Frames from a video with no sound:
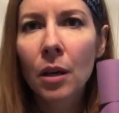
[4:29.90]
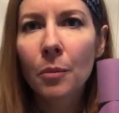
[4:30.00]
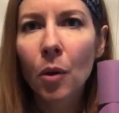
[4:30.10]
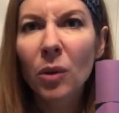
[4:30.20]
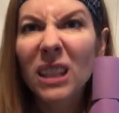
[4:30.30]

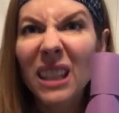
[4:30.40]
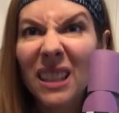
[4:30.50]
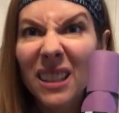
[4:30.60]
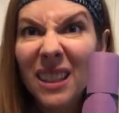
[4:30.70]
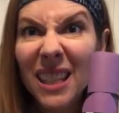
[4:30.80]
But we need
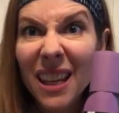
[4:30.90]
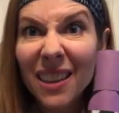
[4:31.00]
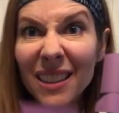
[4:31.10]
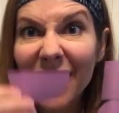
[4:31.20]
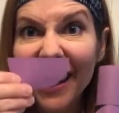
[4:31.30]
teeth
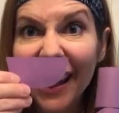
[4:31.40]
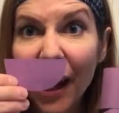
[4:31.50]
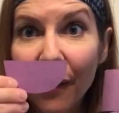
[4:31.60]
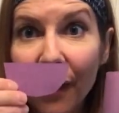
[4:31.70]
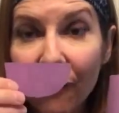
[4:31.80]
sticking
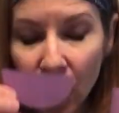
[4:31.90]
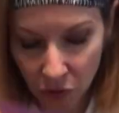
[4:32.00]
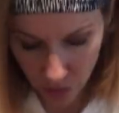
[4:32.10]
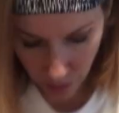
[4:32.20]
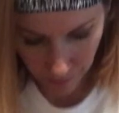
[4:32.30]
out of it
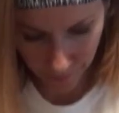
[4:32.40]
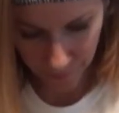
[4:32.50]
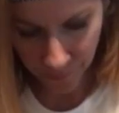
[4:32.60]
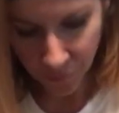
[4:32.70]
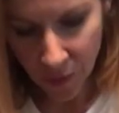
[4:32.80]
first.
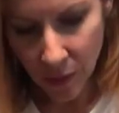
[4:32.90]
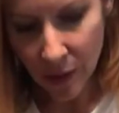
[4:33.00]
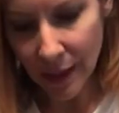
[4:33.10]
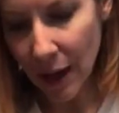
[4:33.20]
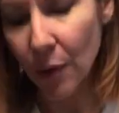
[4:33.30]

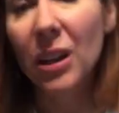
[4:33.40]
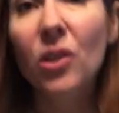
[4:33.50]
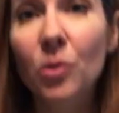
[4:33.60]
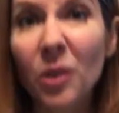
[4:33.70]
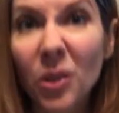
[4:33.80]
So now
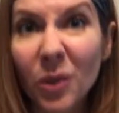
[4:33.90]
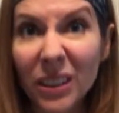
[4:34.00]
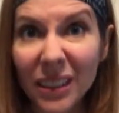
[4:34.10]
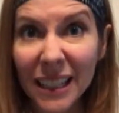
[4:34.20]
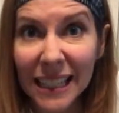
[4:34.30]
here's where you get
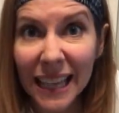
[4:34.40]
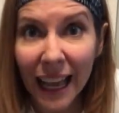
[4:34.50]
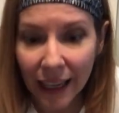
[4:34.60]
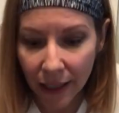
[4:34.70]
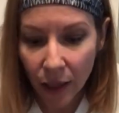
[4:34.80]
to
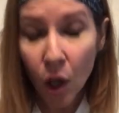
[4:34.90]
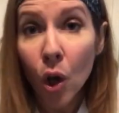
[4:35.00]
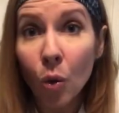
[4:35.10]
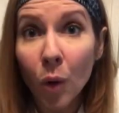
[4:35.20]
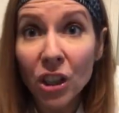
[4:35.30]
decide
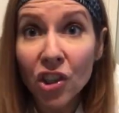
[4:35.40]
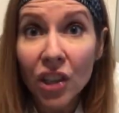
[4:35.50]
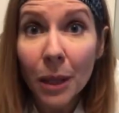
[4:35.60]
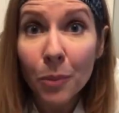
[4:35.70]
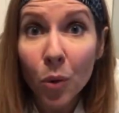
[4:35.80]
what
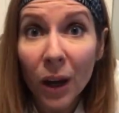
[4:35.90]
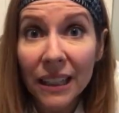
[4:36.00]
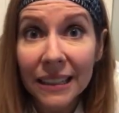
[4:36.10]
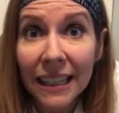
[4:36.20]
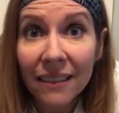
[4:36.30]
shape you want
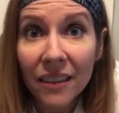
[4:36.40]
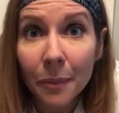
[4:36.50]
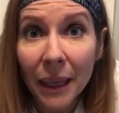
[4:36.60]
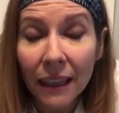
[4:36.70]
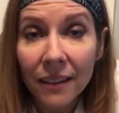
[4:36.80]
his teeth to
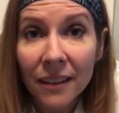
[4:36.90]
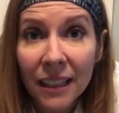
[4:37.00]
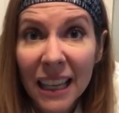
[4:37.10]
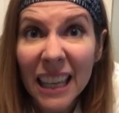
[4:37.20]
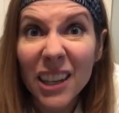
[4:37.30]
be.
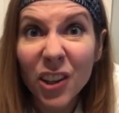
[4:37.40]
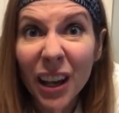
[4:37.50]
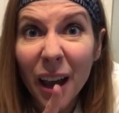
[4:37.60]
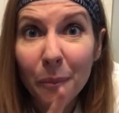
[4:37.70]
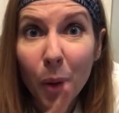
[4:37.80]
He could
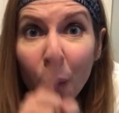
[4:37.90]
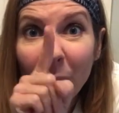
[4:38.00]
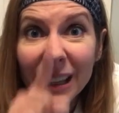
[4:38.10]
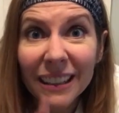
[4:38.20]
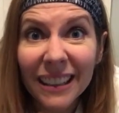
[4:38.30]
have
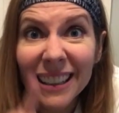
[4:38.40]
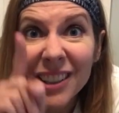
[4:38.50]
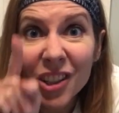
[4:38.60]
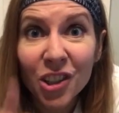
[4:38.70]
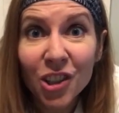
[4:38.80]
pointy,
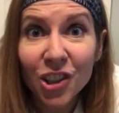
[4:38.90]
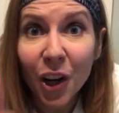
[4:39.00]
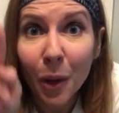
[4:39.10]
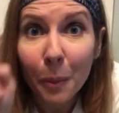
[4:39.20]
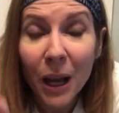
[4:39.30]

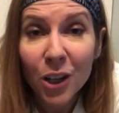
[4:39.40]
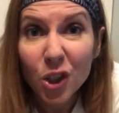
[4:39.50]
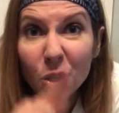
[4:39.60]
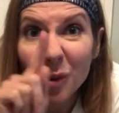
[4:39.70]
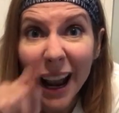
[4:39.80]
sharp
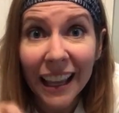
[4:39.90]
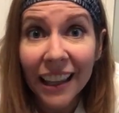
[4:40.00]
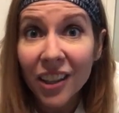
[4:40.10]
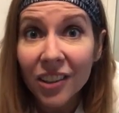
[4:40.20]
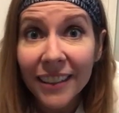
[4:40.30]

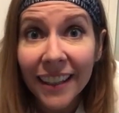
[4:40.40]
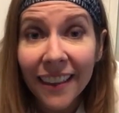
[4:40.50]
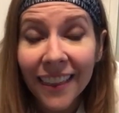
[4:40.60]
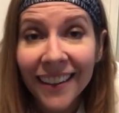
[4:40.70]
triangle teeth.